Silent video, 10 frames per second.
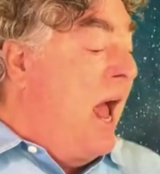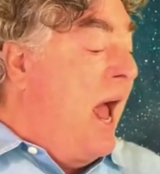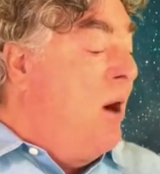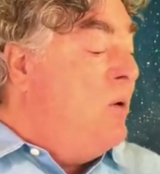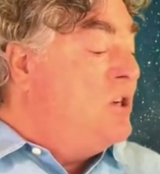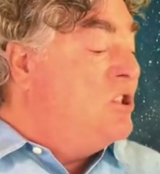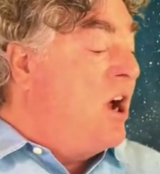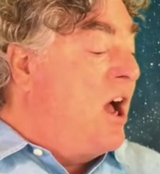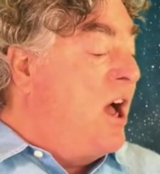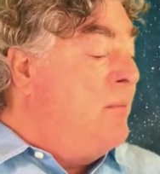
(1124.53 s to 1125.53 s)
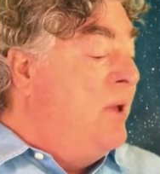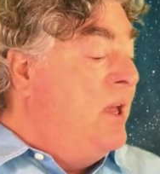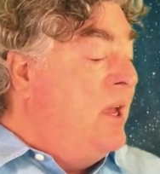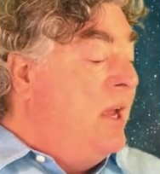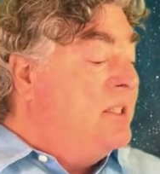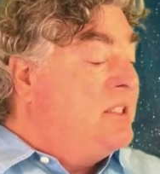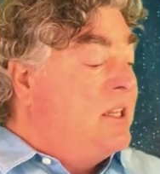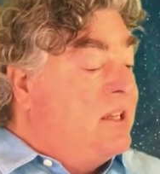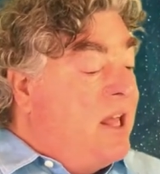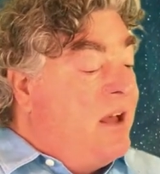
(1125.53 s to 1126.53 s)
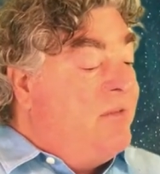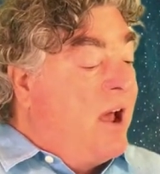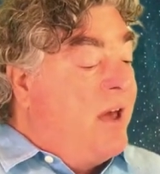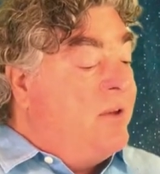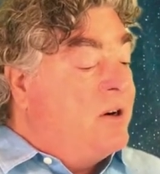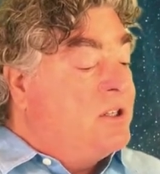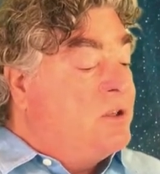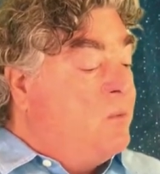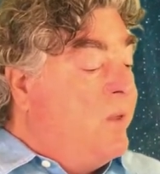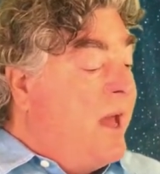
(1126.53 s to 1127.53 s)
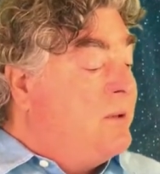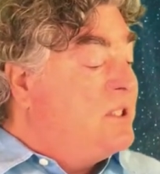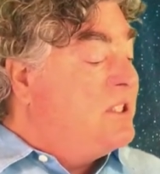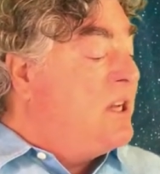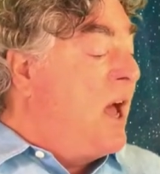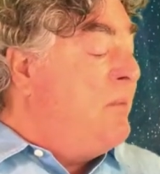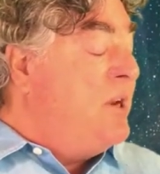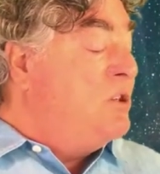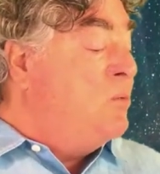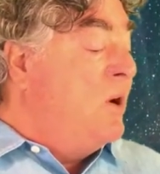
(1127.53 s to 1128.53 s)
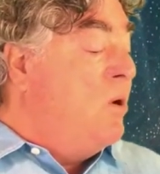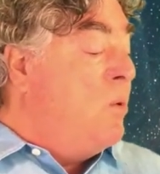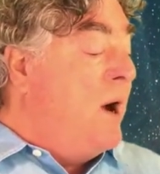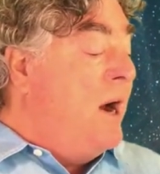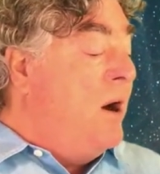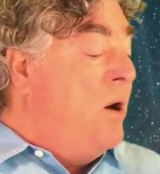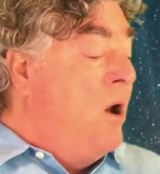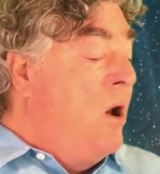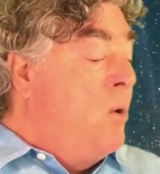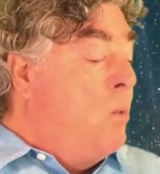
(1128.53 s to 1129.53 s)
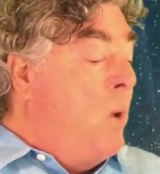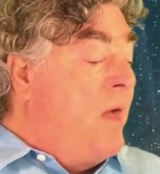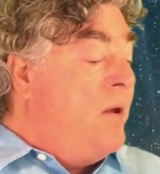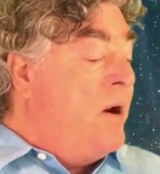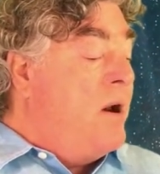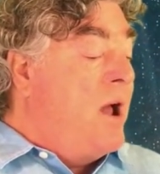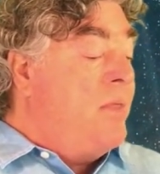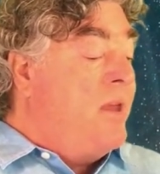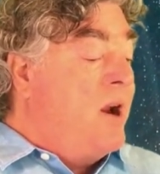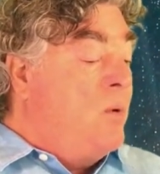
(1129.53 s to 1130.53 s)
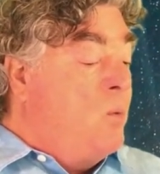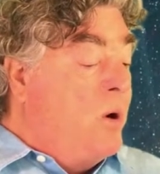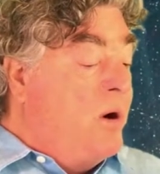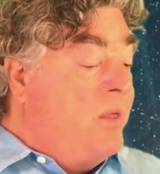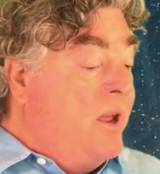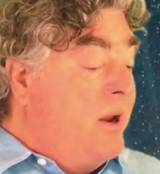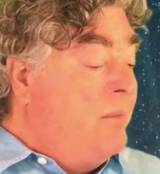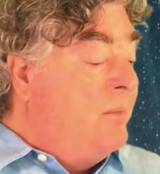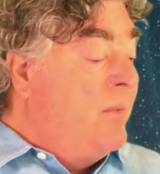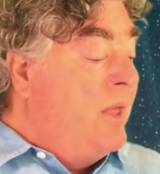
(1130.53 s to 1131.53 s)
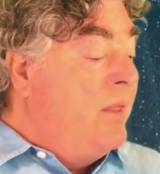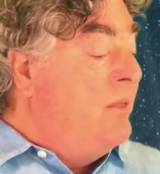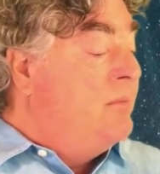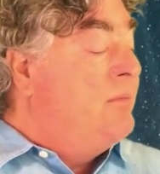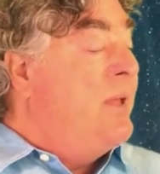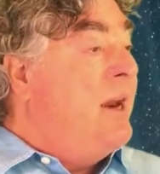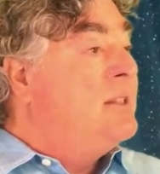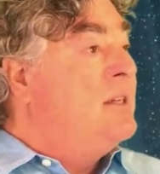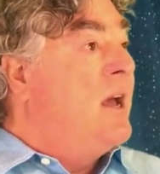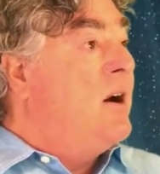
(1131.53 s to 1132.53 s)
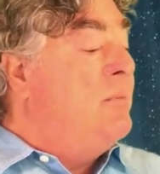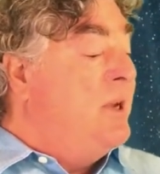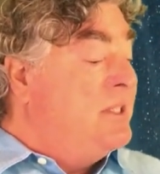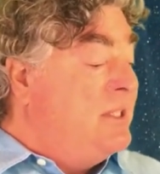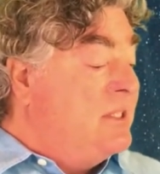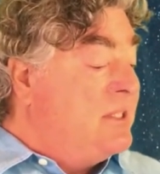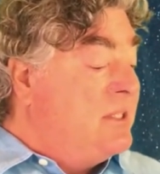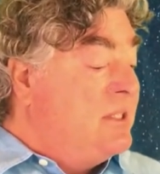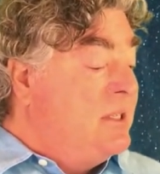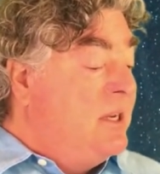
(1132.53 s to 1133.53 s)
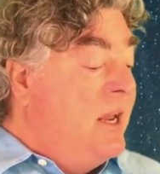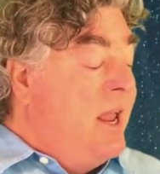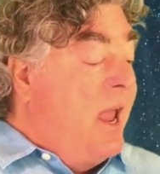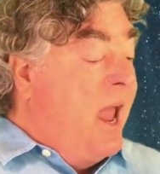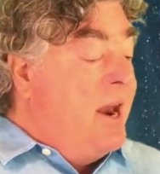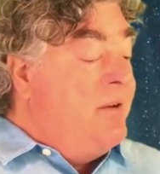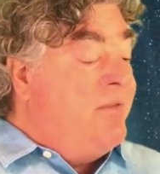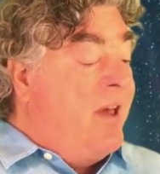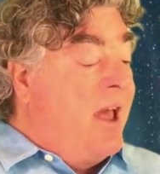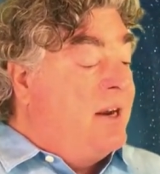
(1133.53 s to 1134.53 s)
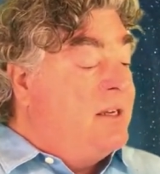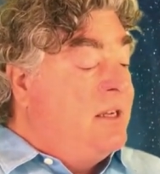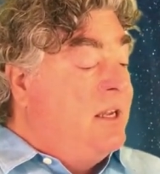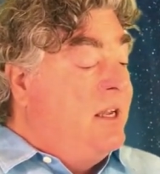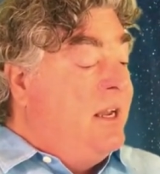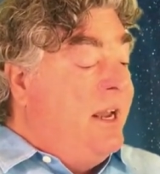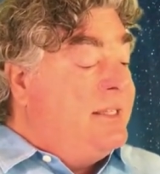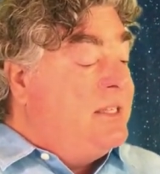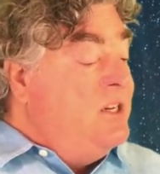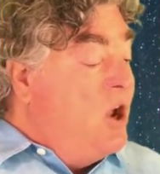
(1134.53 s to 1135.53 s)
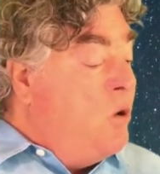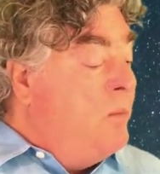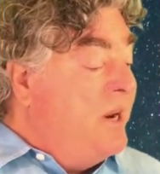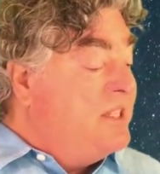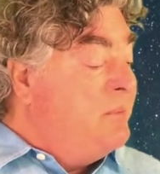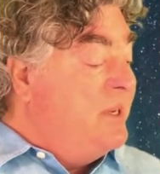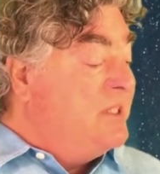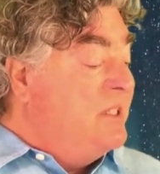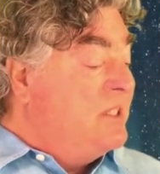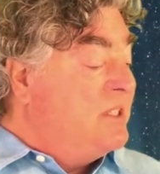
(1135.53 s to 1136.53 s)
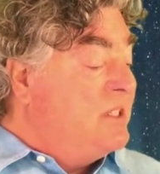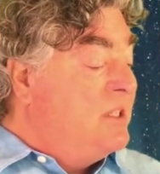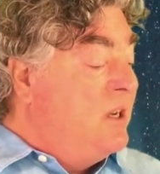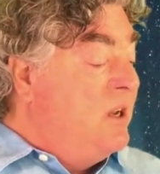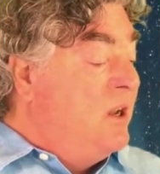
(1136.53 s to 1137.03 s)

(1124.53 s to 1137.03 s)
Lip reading: our job is to love others without stopping to inquire whether or not they are worthy. That is not our business. And in fact, it's nobody's business.